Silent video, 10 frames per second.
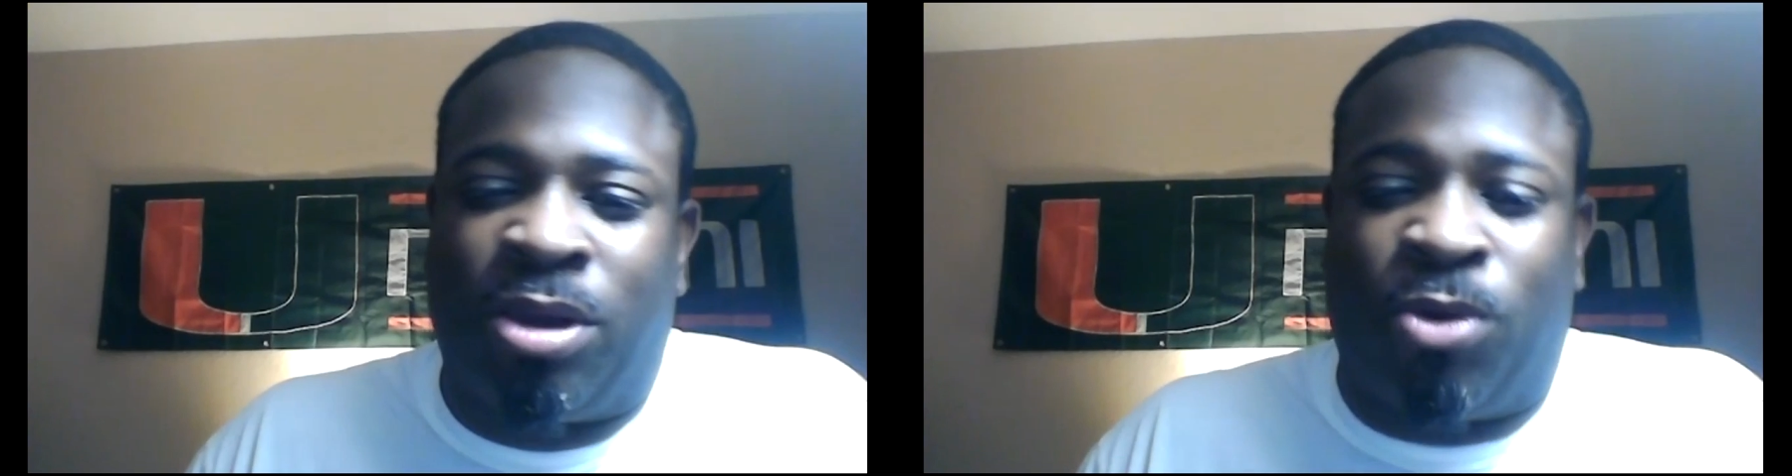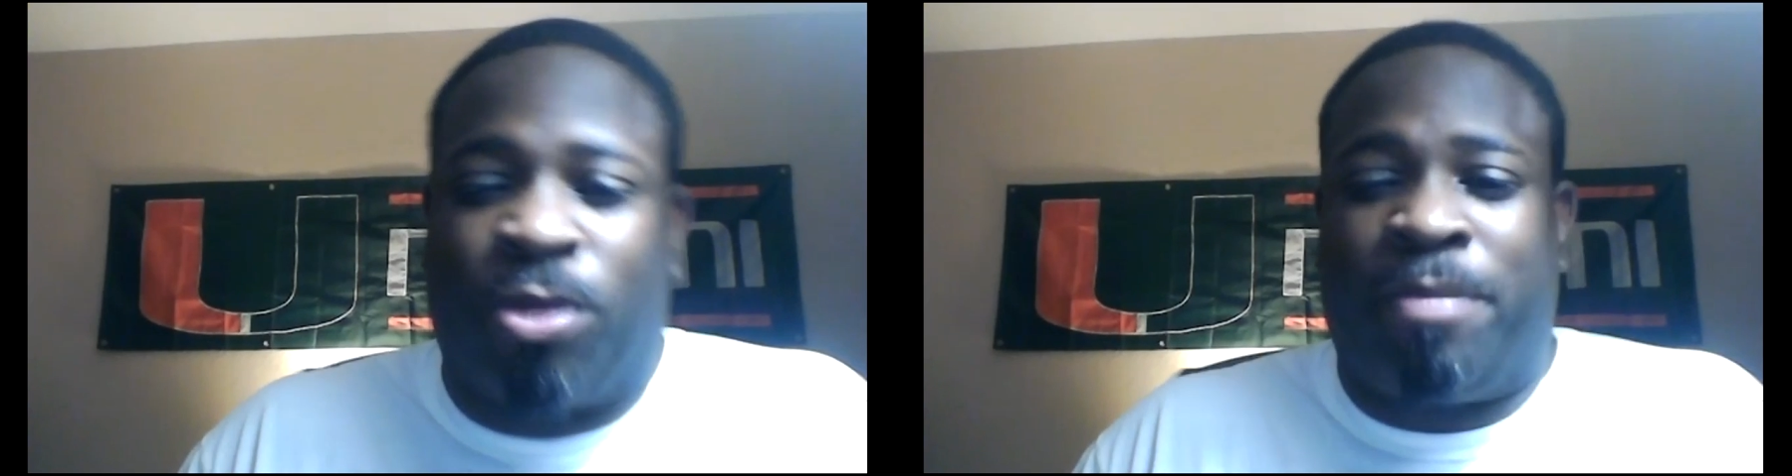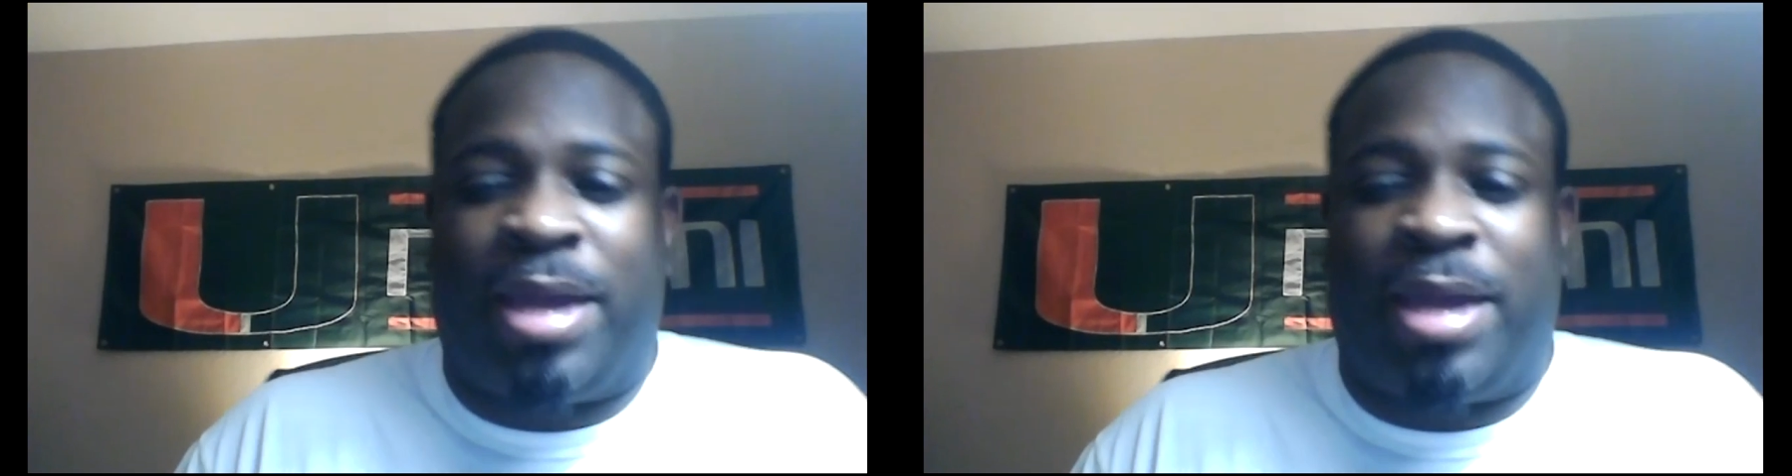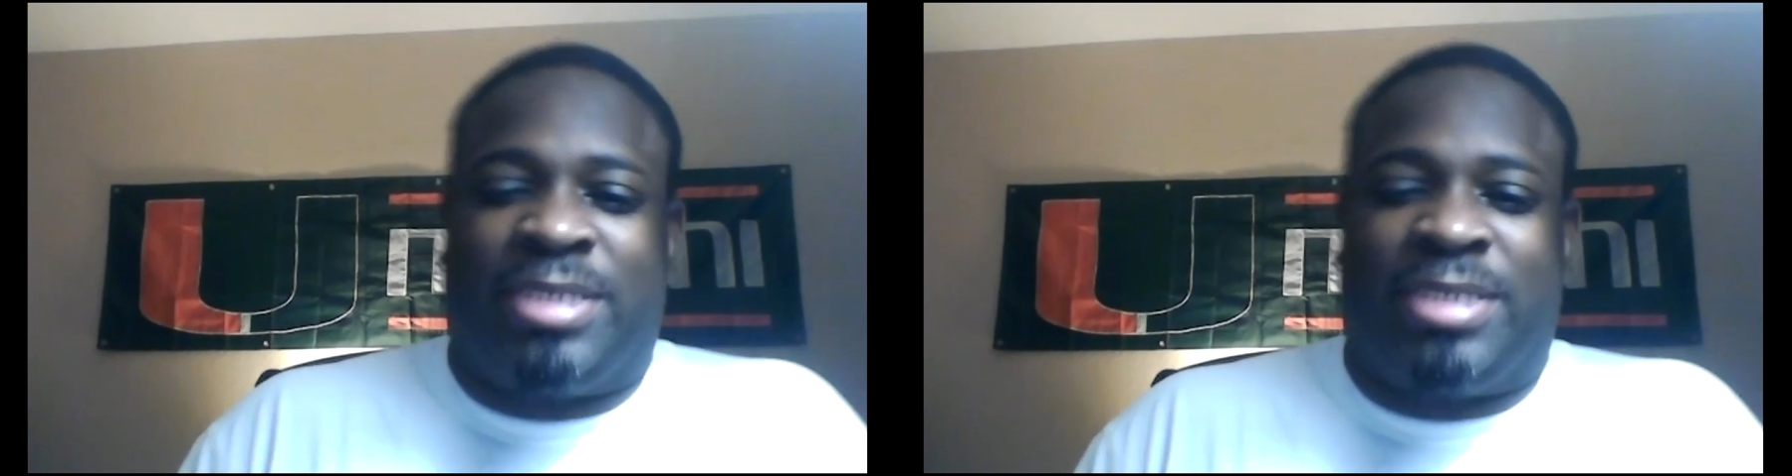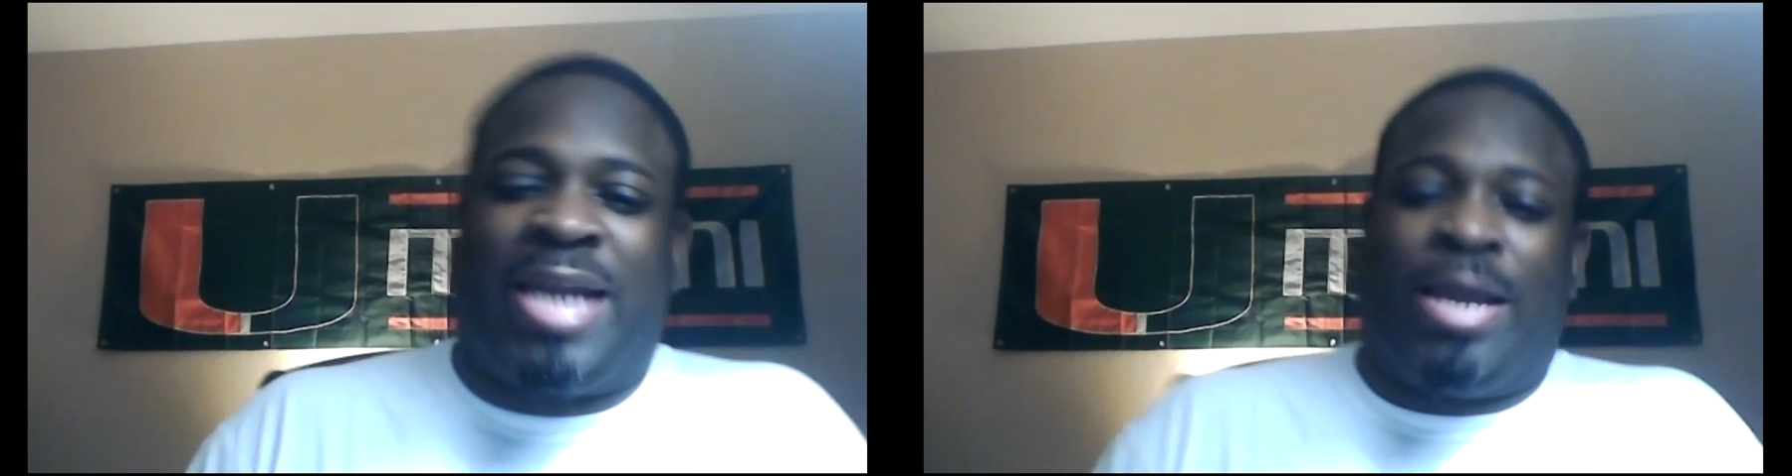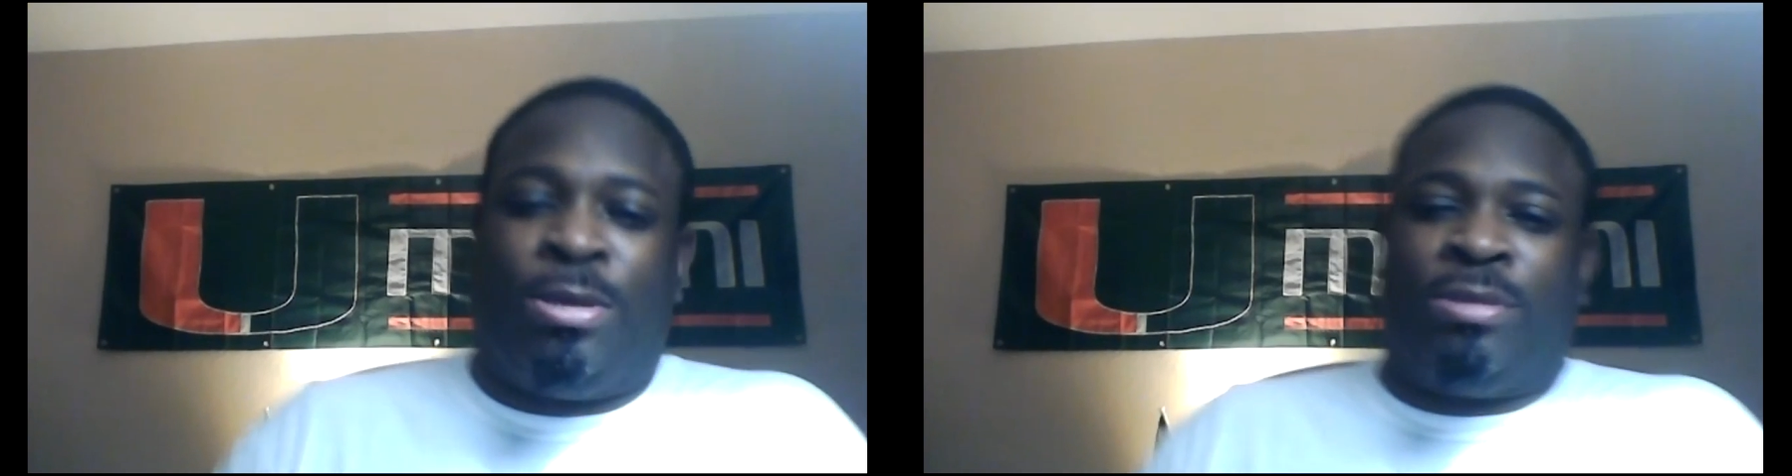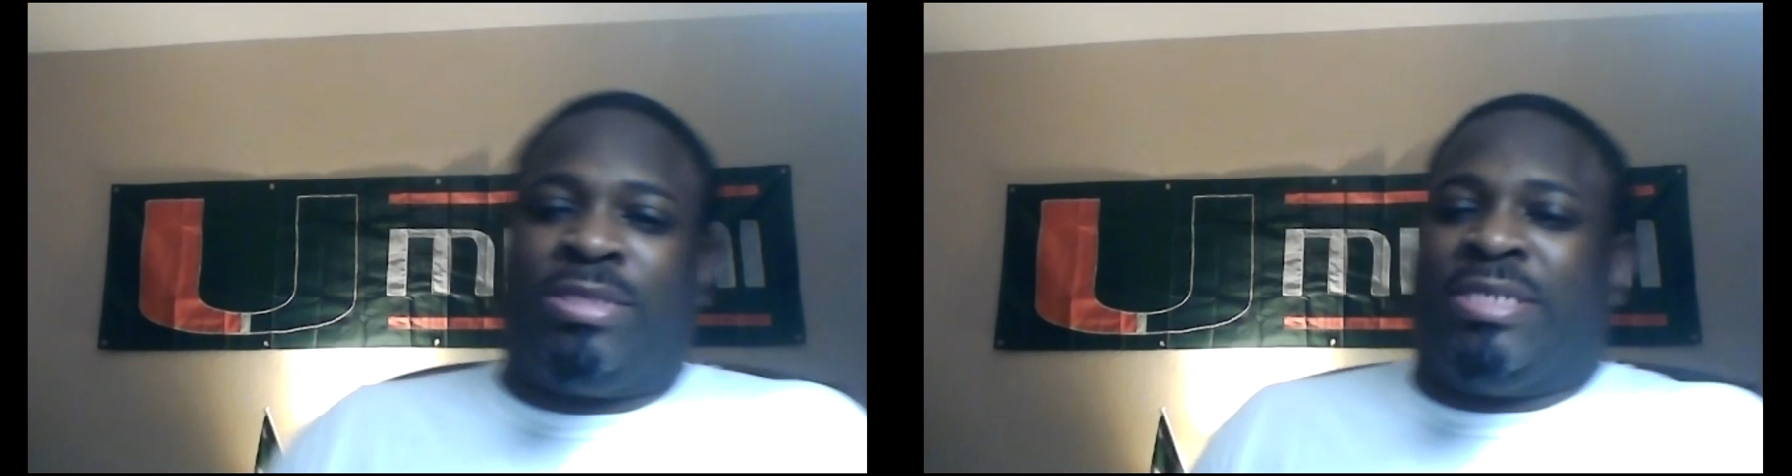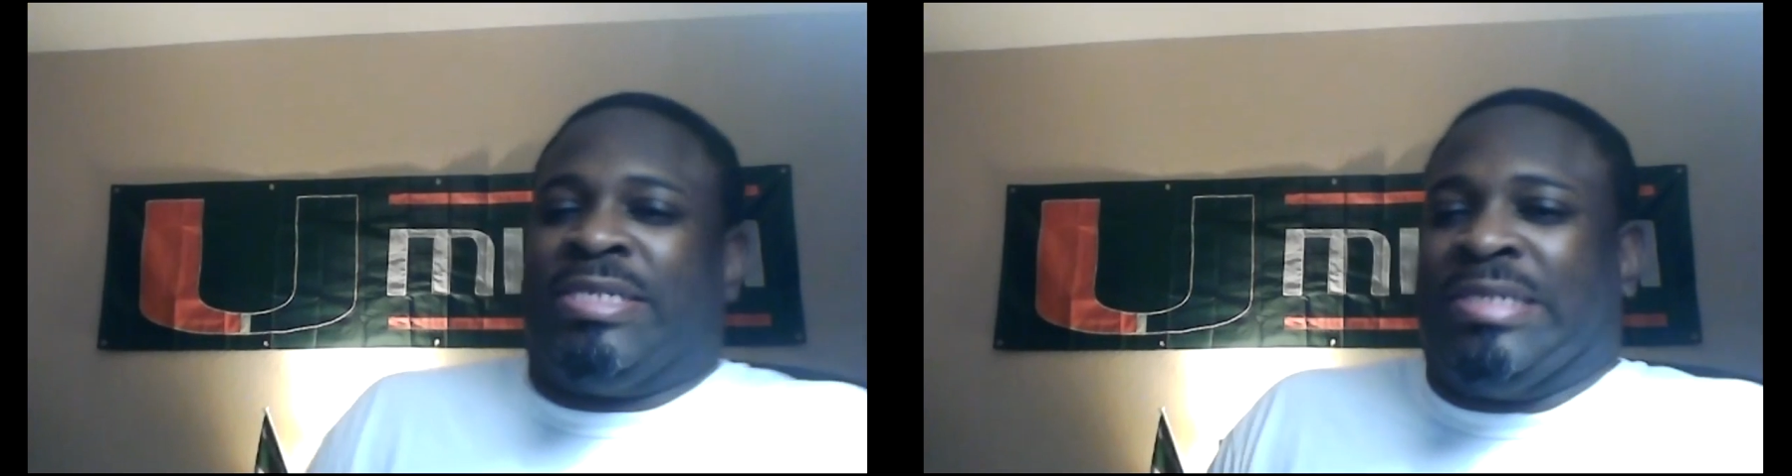quarterback that's not
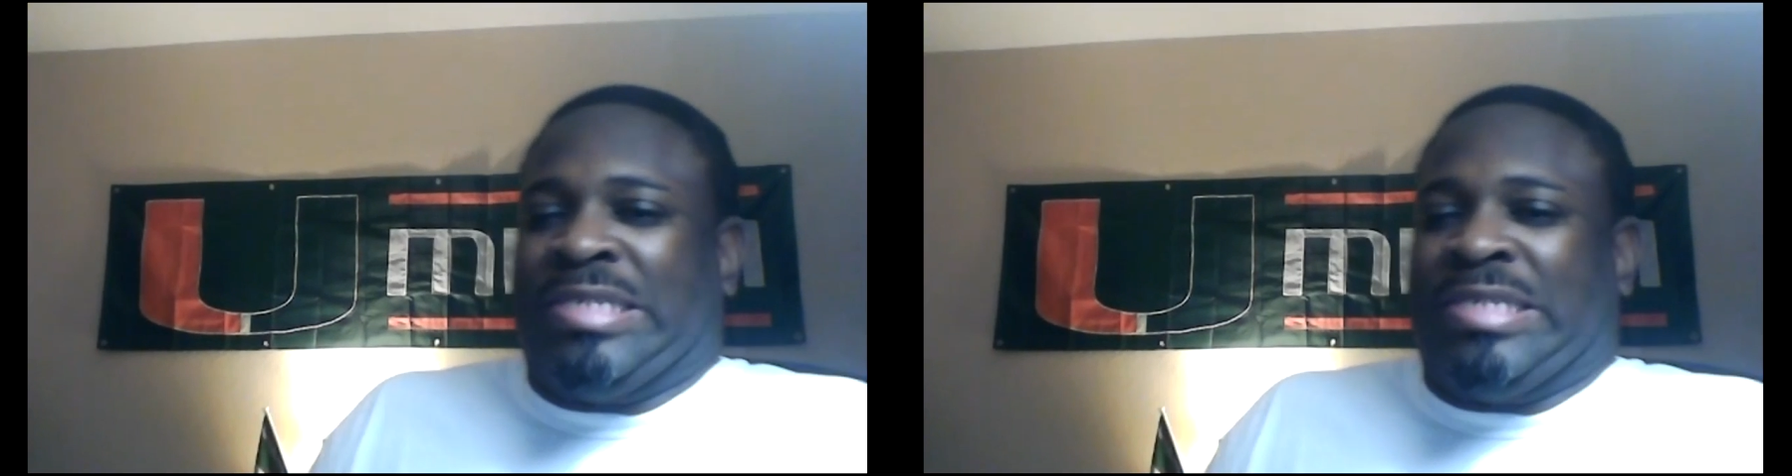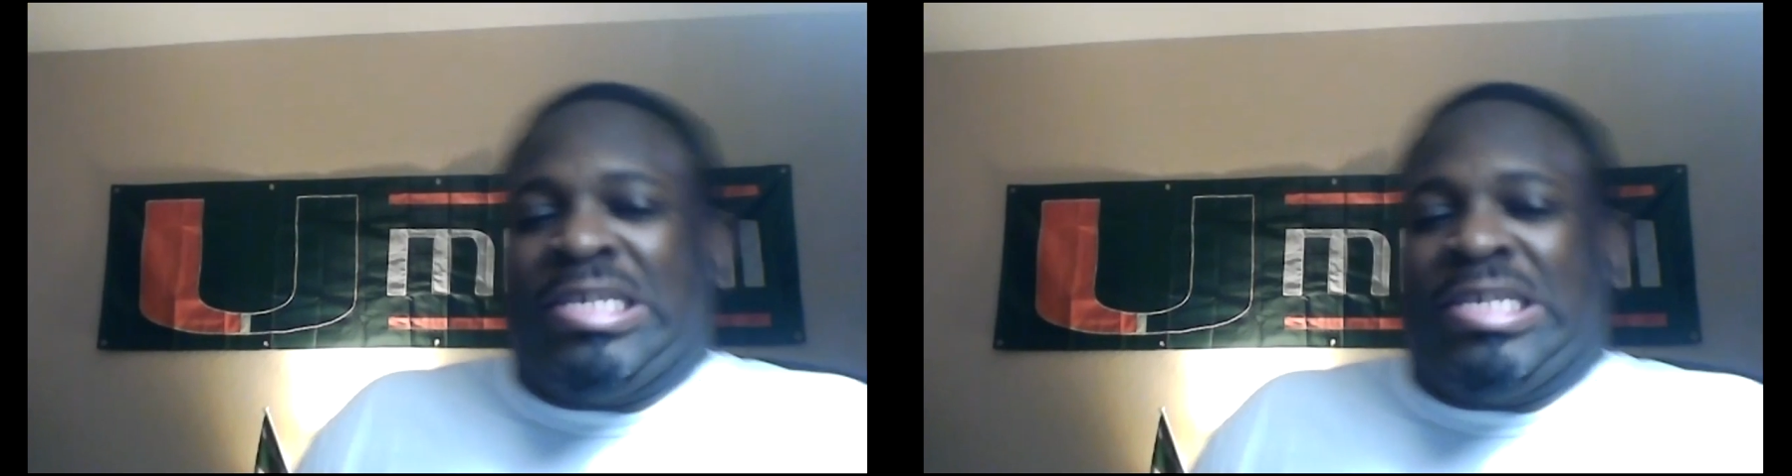used to